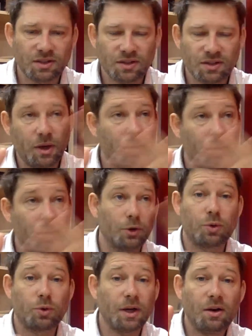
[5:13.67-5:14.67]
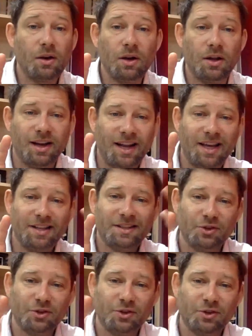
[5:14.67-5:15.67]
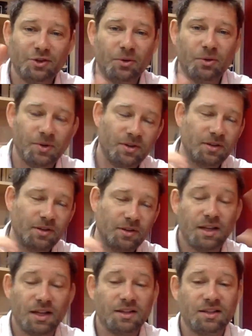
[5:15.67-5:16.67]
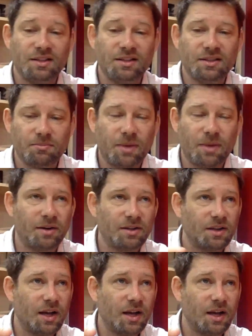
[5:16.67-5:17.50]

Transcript: We learn quite late in the play that he's married.